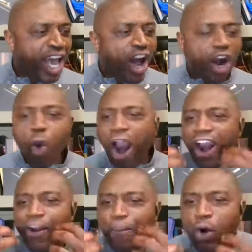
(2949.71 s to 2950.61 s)

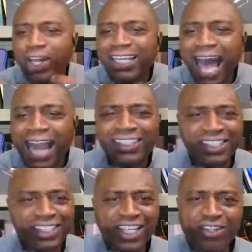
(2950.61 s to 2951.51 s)
acquiring more knowledge
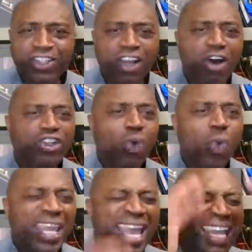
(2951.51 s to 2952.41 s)
and skills along the
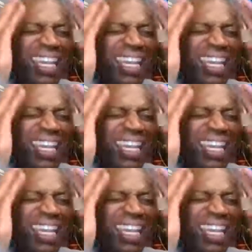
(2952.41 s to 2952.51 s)
way.